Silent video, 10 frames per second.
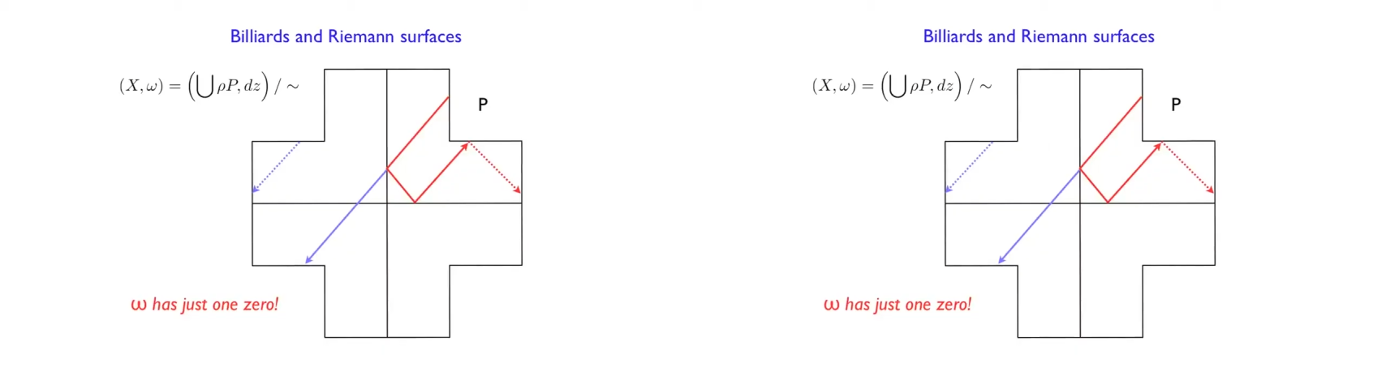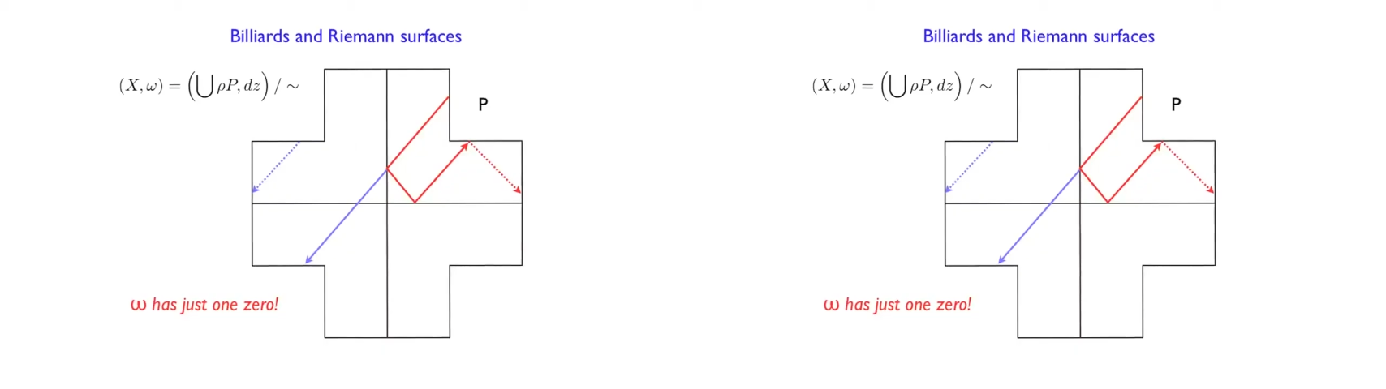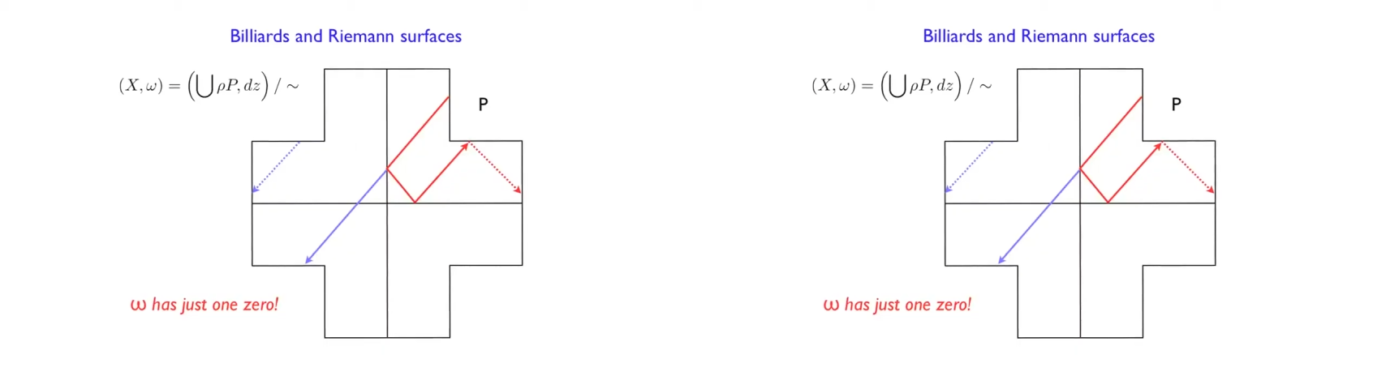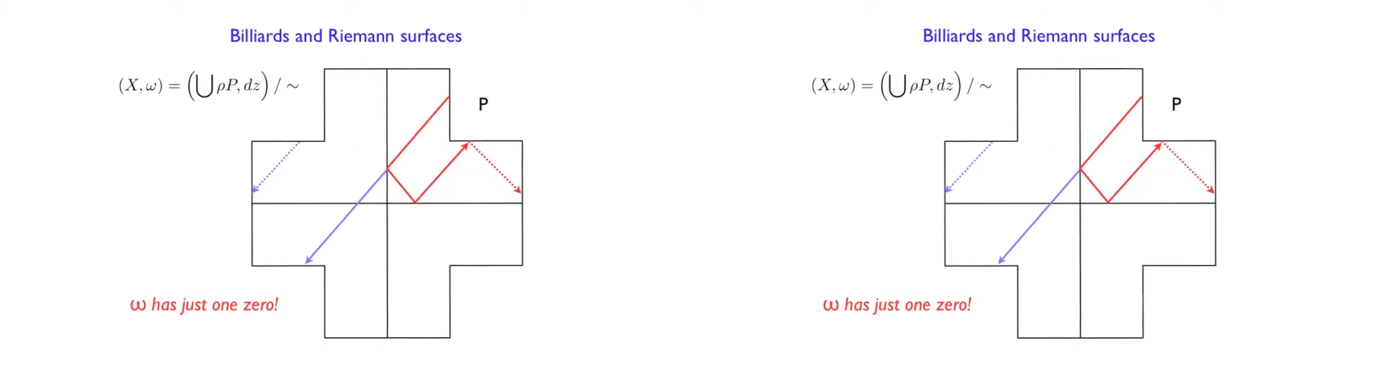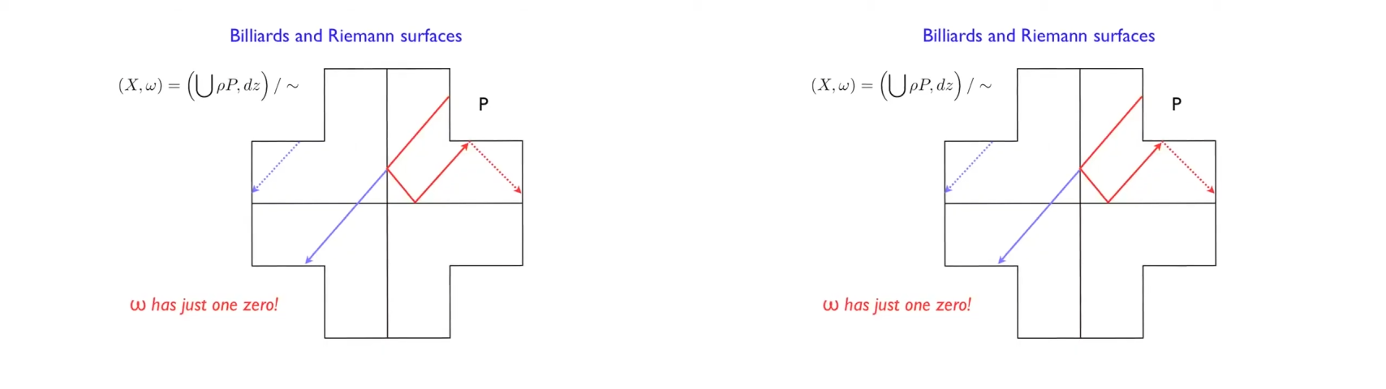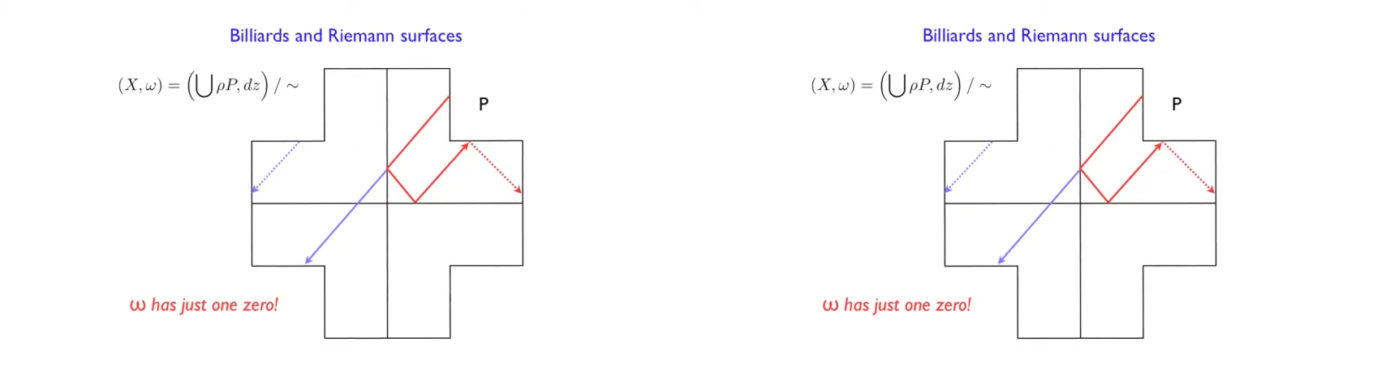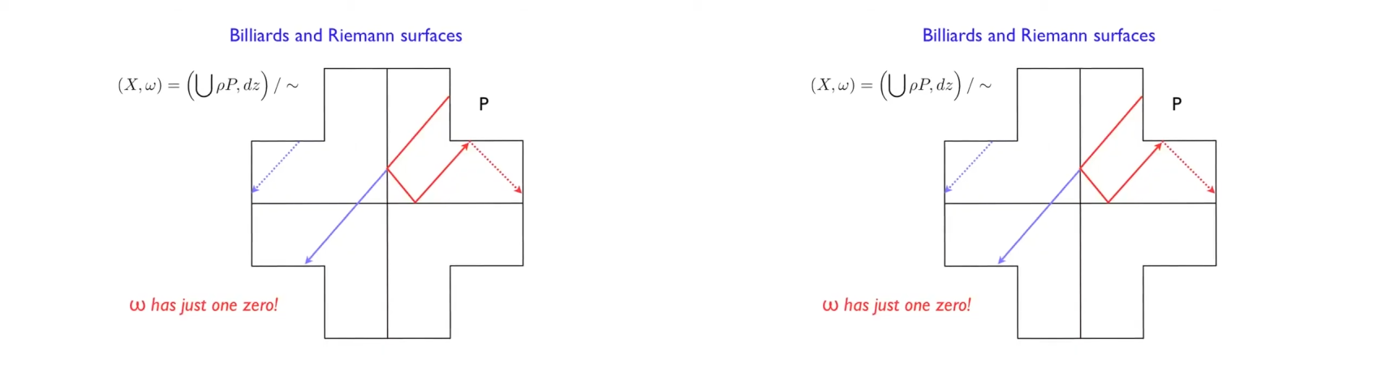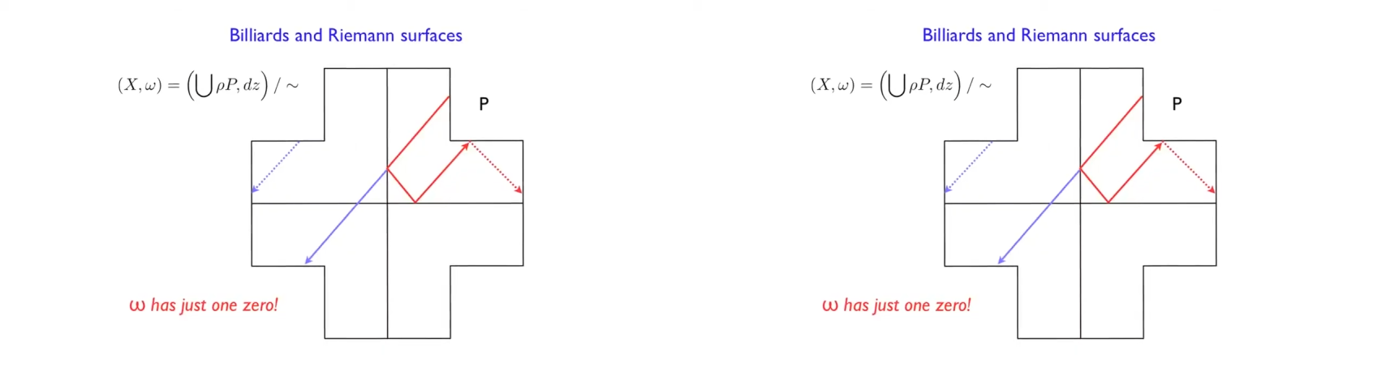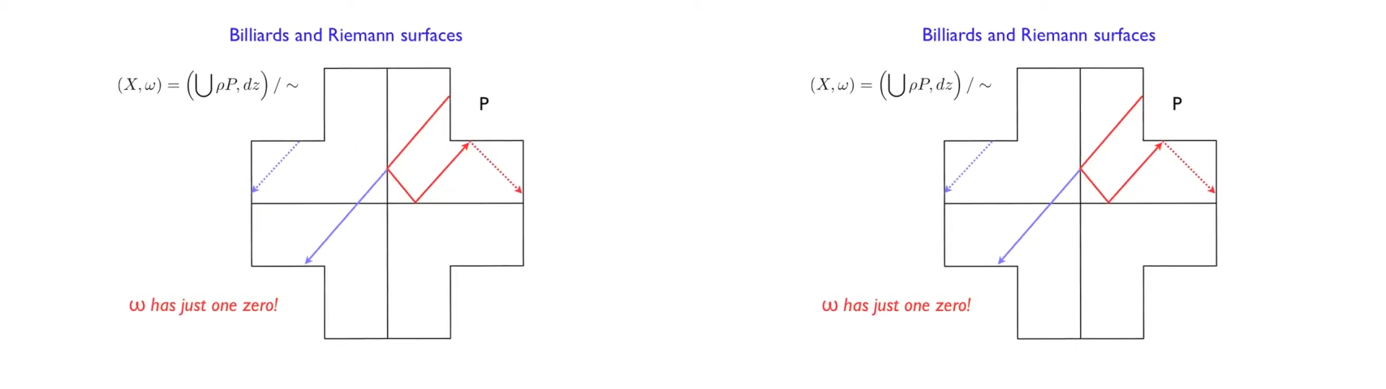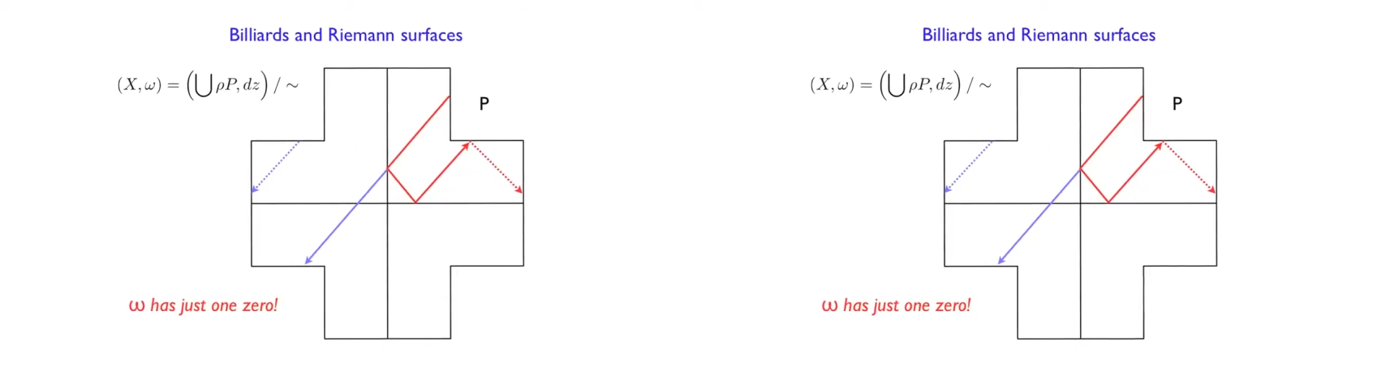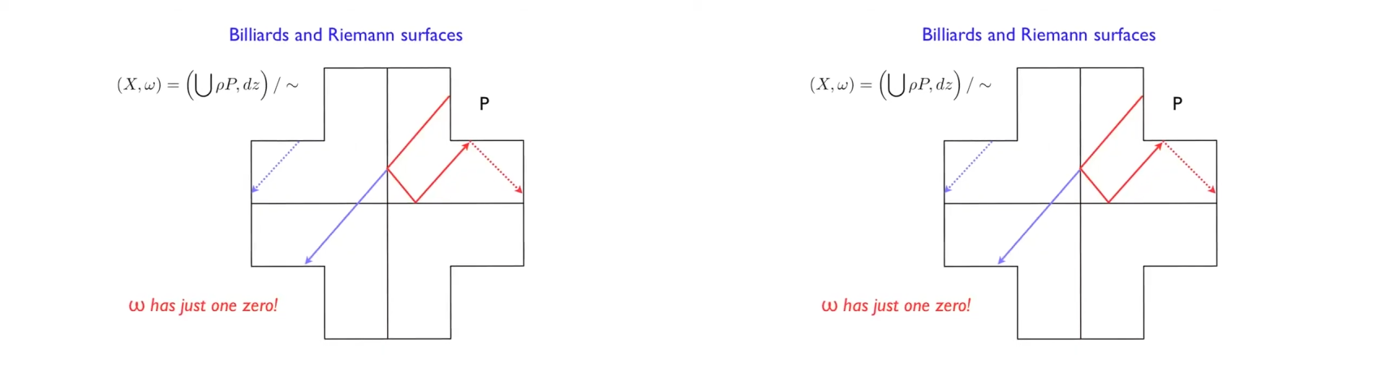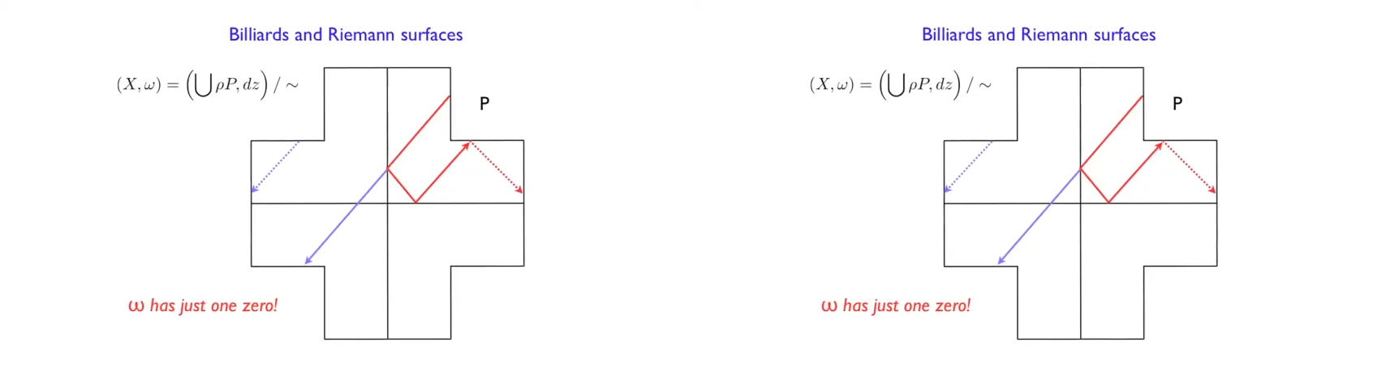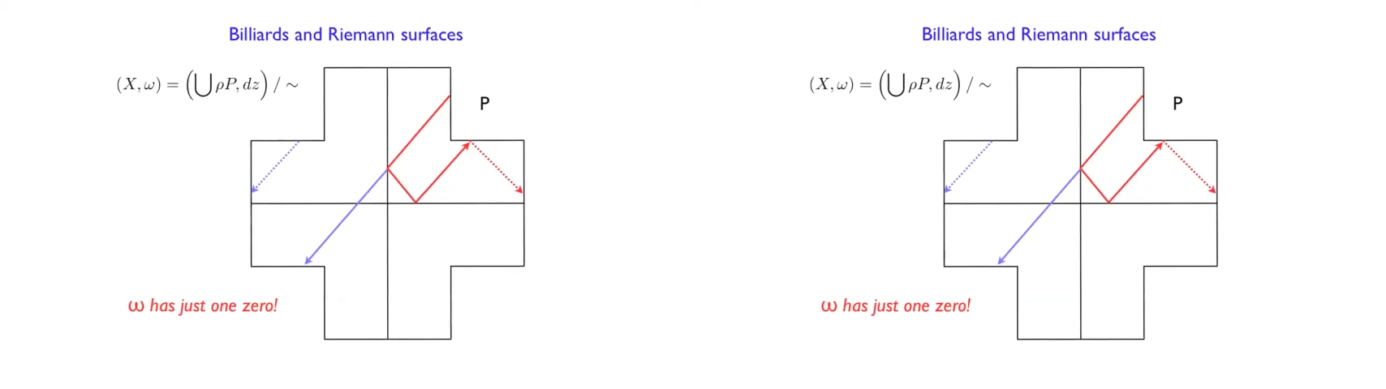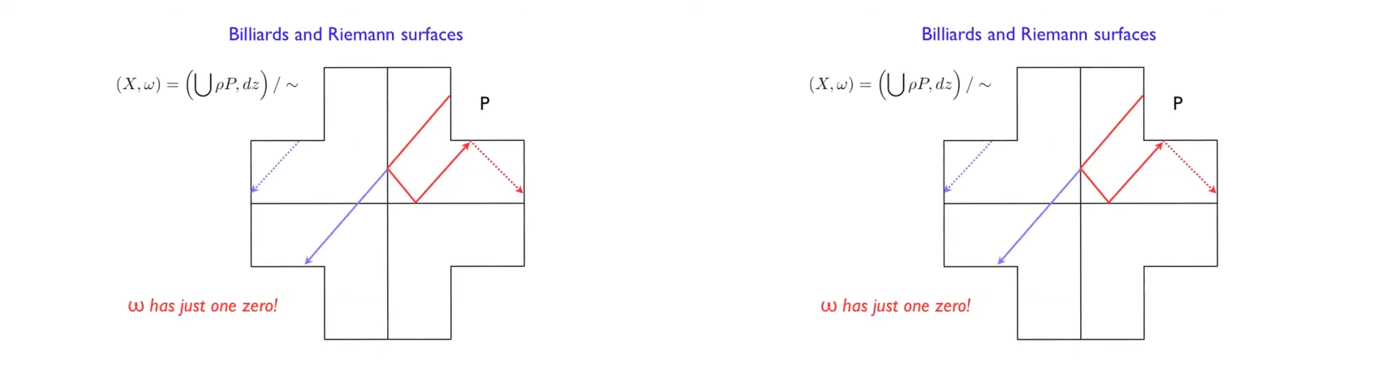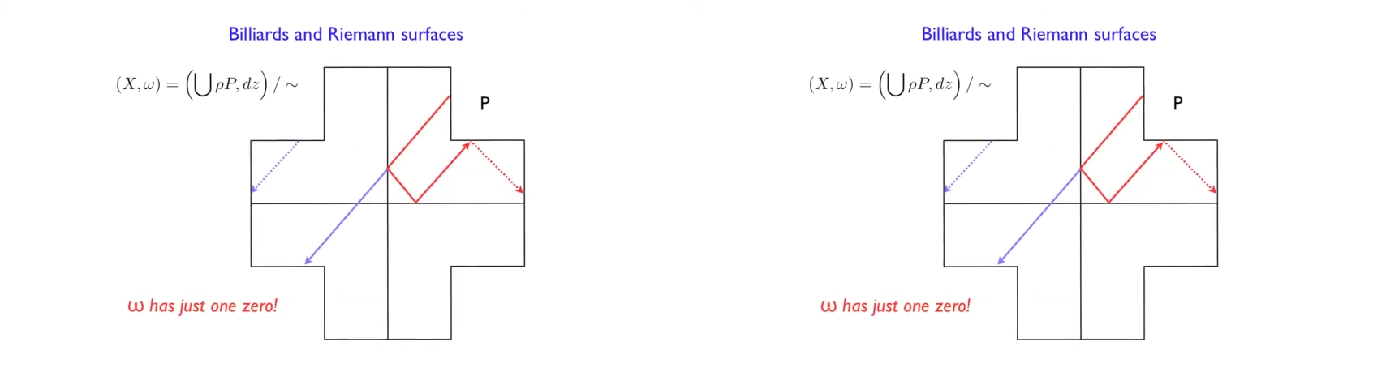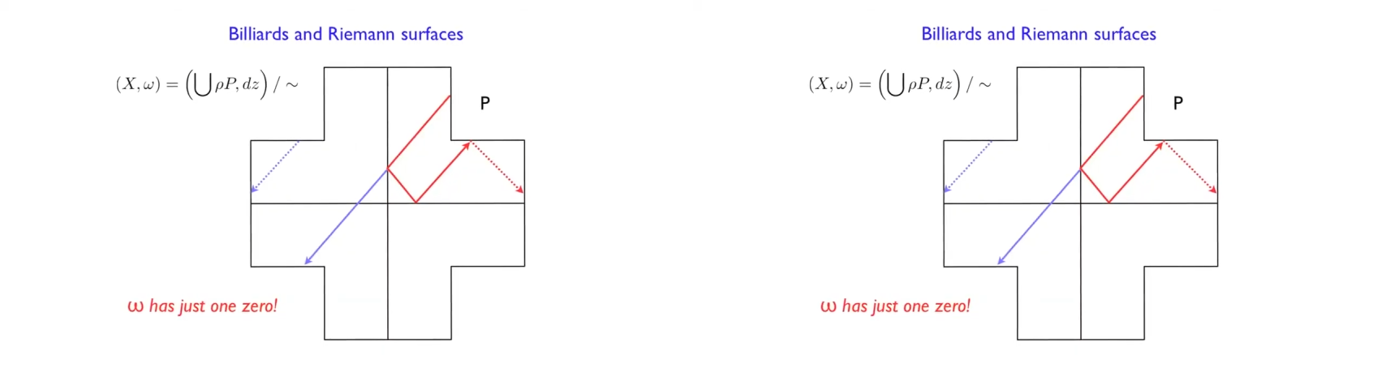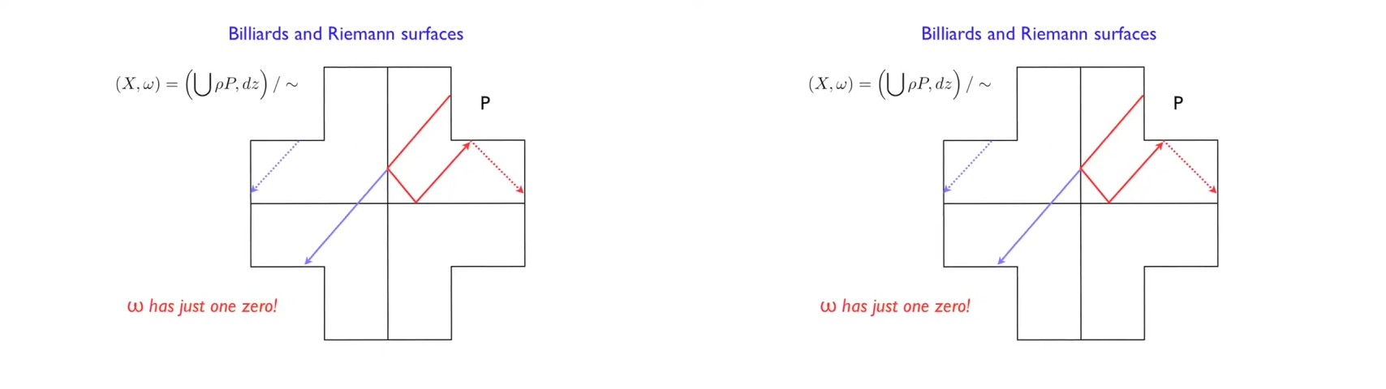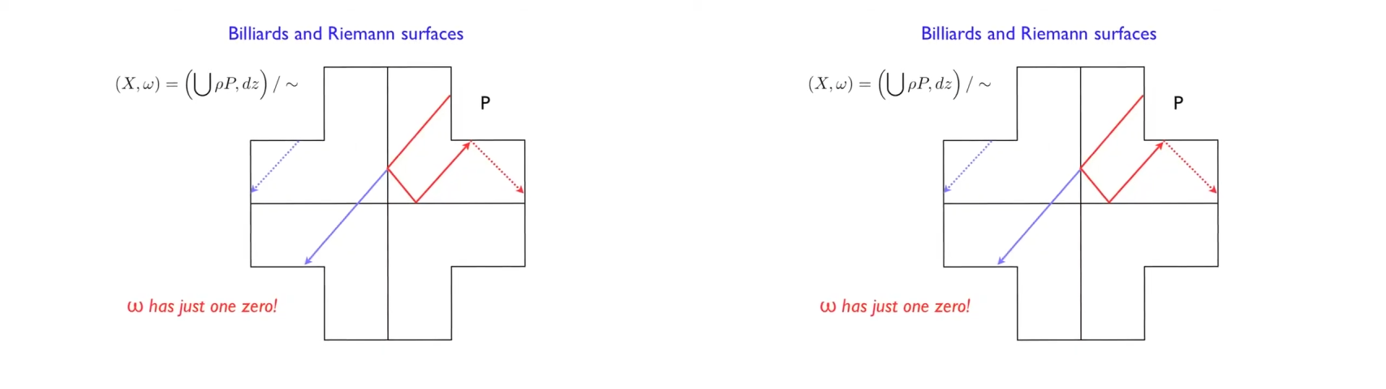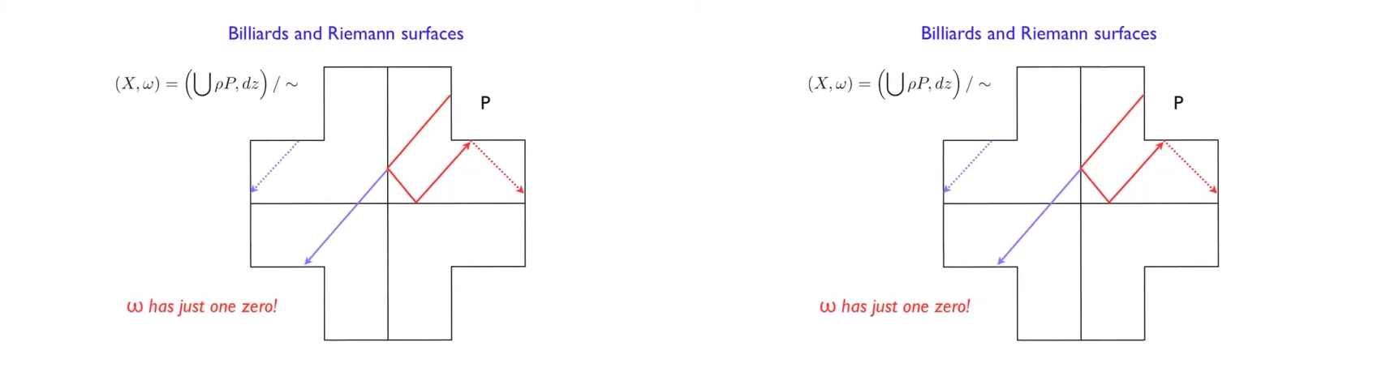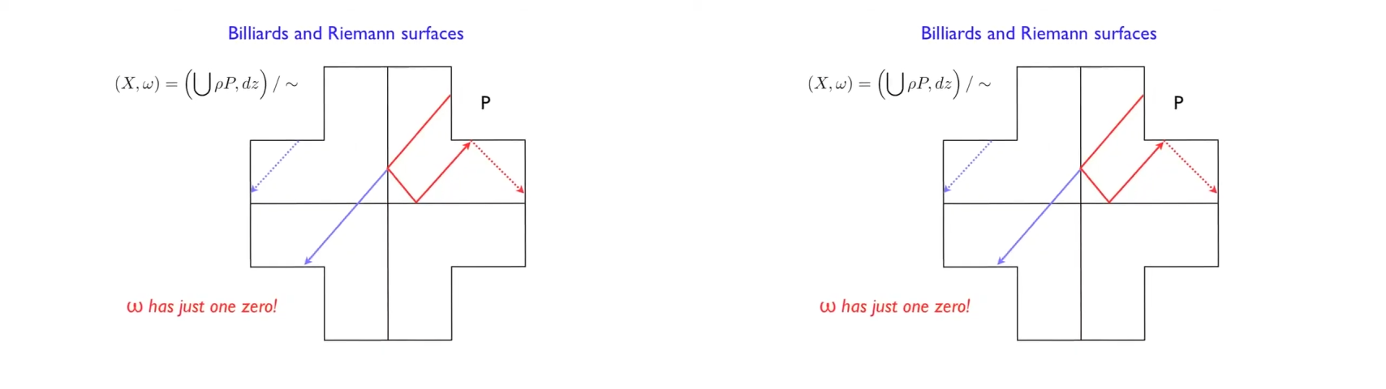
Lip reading: (no speaker visible)